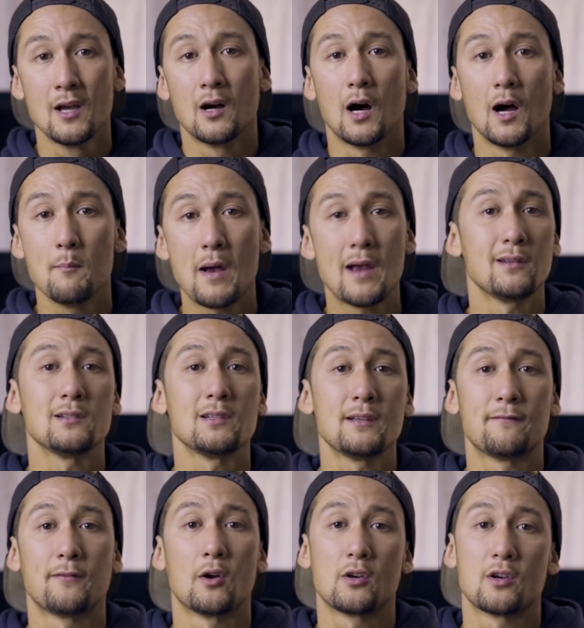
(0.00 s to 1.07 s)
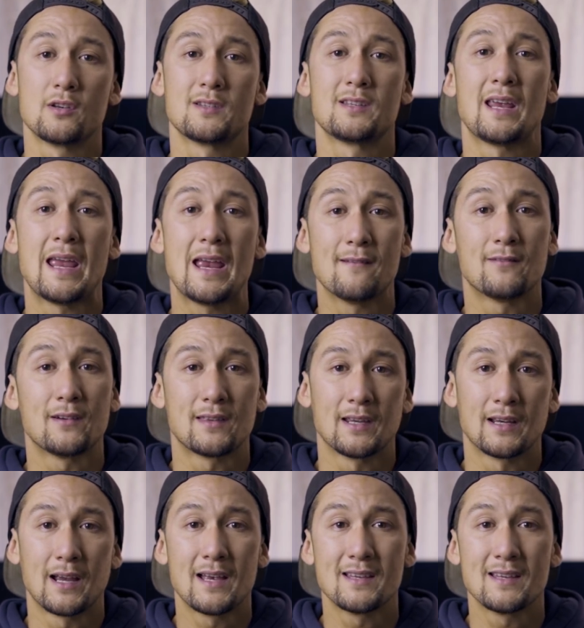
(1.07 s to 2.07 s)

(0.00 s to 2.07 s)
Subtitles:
I manually focused everything,